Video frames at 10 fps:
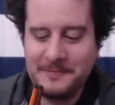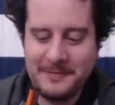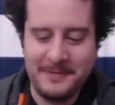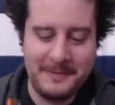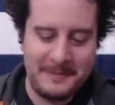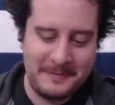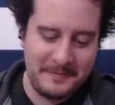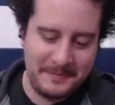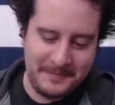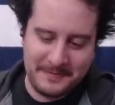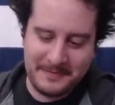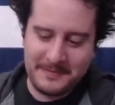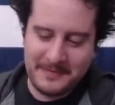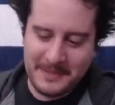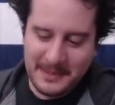
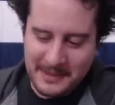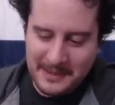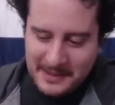(no one is talking)